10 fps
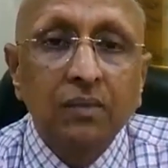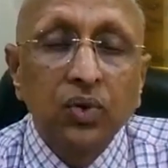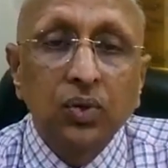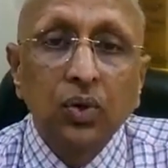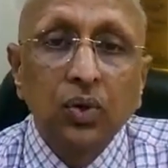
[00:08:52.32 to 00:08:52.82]

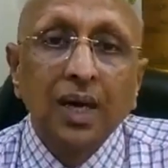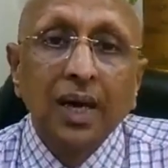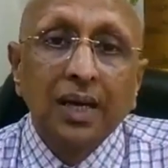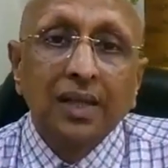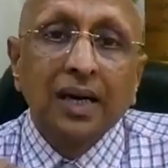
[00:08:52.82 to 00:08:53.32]
footnote
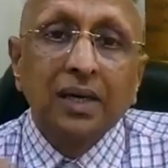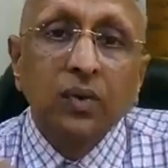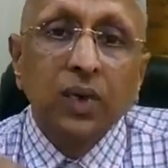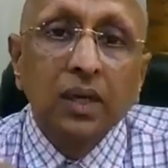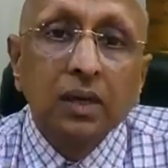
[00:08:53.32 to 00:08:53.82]
that
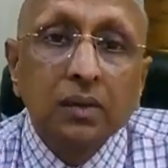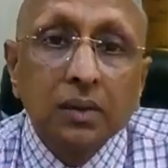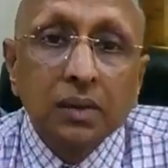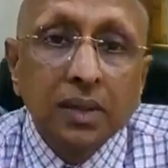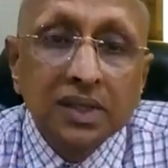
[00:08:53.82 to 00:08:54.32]
we'll
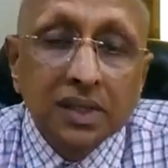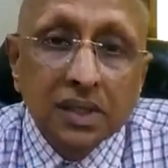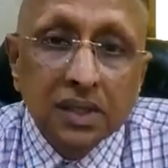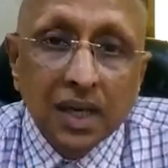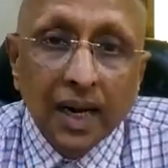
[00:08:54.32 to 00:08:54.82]

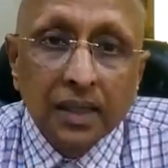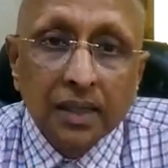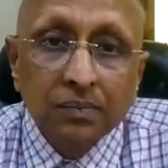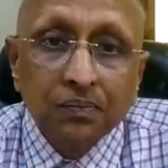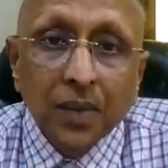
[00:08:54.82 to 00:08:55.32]
discuss
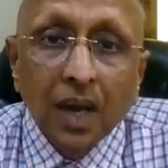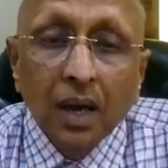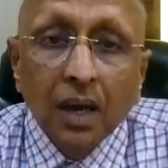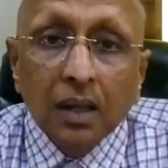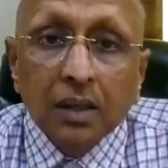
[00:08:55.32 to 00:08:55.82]
later,
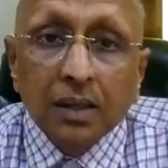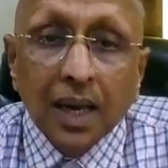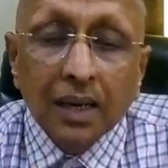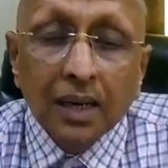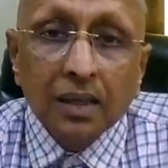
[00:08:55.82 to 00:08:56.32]

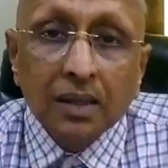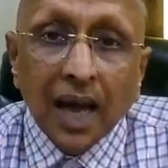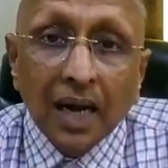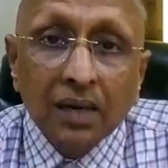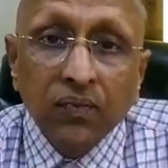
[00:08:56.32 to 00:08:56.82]
then
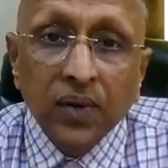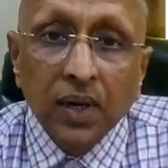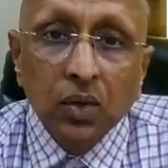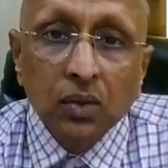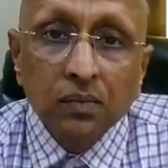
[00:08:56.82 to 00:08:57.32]
that
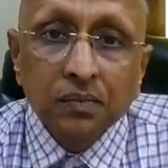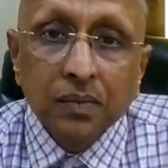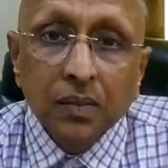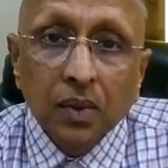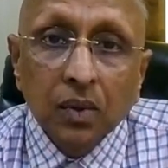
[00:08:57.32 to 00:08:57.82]
fellow
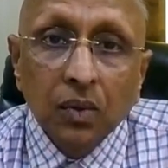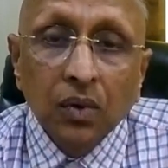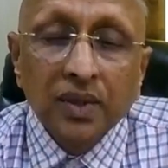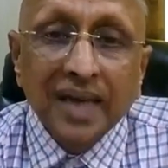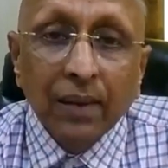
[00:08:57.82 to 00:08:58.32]

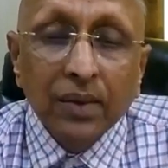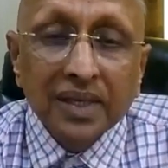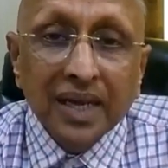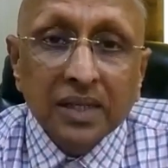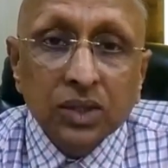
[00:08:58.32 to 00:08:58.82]
who is
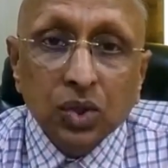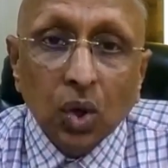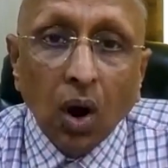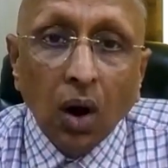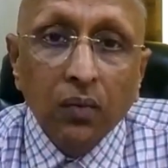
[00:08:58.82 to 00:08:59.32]
having that
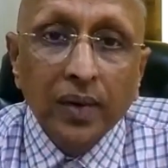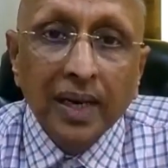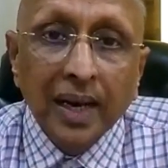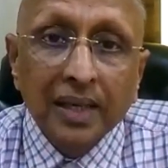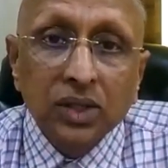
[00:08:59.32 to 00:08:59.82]
strong
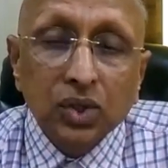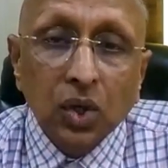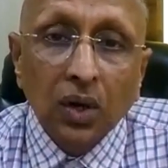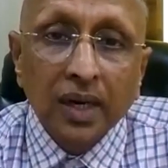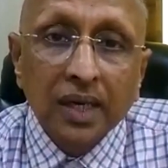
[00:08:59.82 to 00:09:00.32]
will and
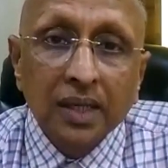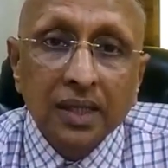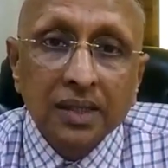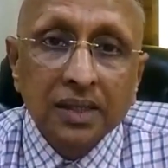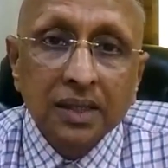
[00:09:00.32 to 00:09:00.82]
strong
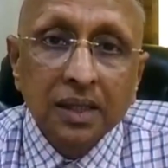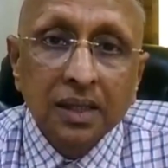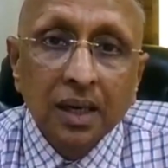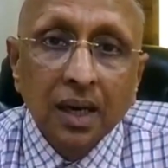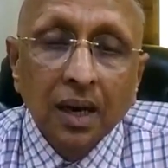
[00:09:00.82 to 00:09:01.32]
energy,
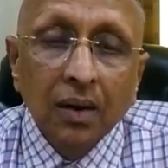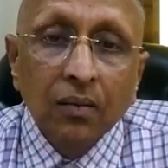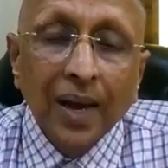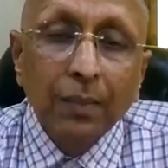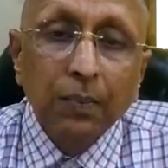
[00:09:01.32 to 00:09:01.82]

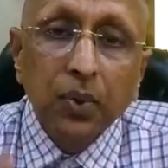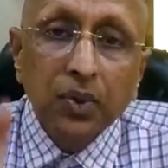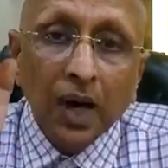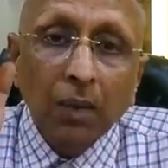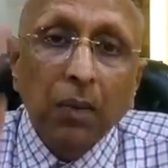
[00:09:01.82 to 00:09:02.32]
when
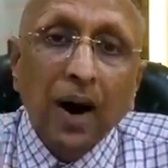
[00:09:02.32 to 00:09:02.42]
put a